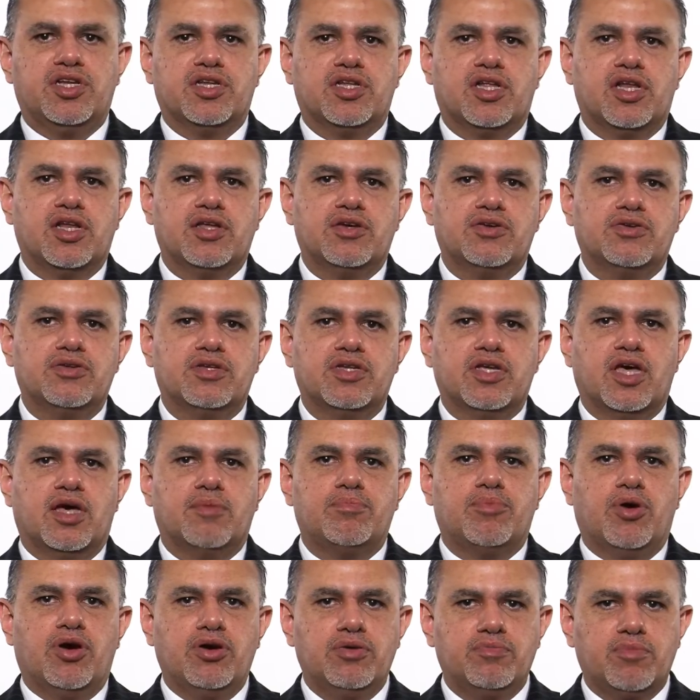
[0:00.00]
include
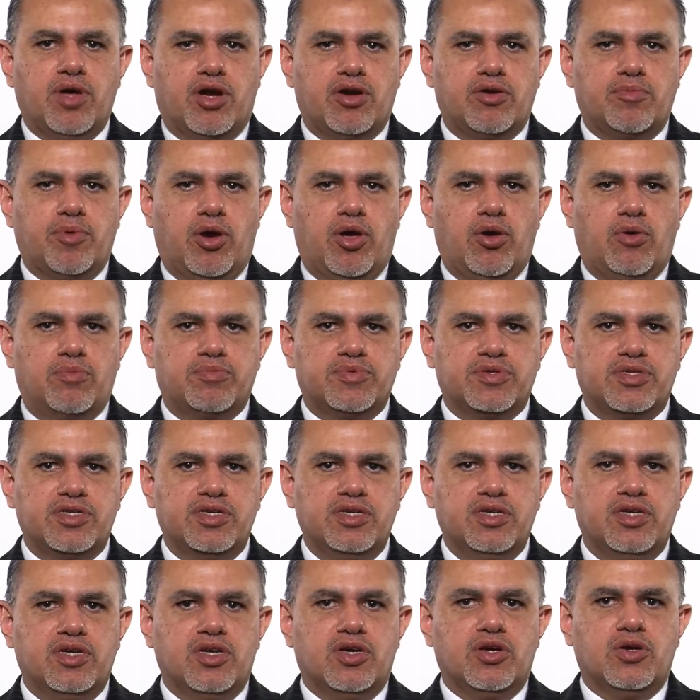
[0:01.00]
a bone marrow
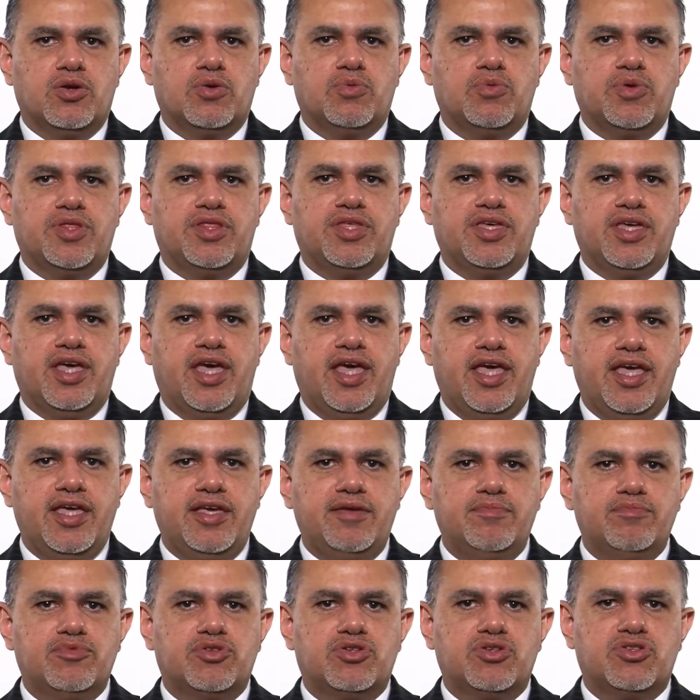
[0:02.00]
biopsy with the
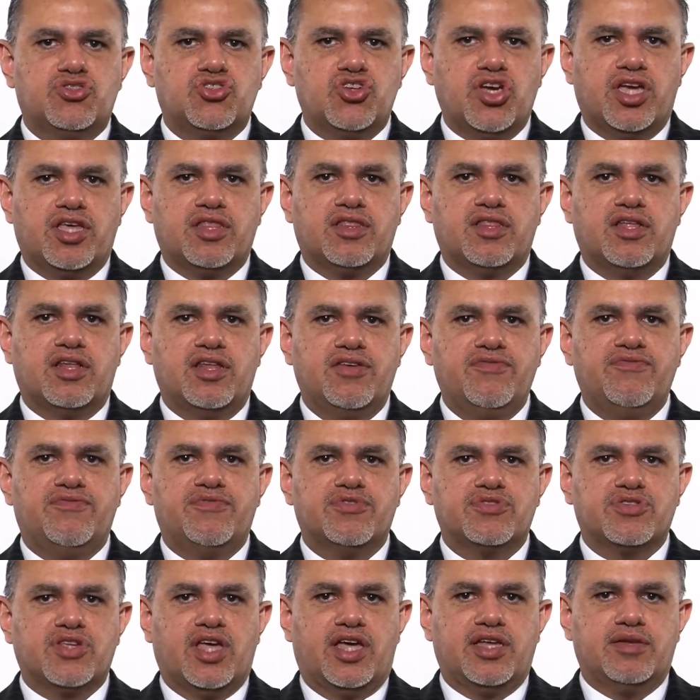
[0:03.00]
aim to check the
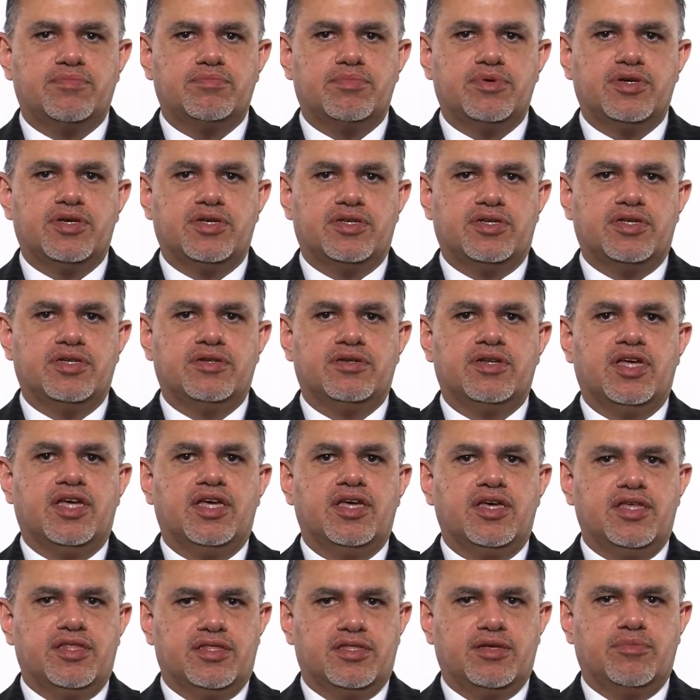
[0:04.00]
lymphocyte burden
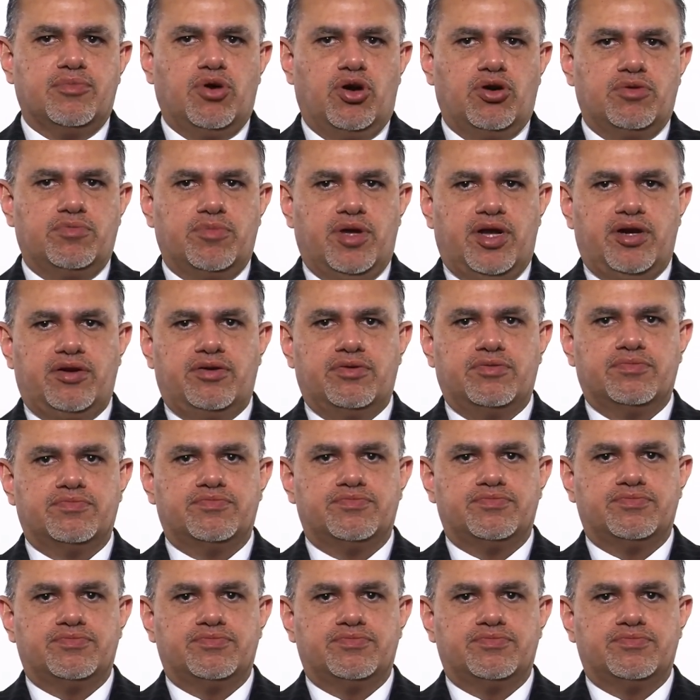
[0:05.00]
in the bone marrow.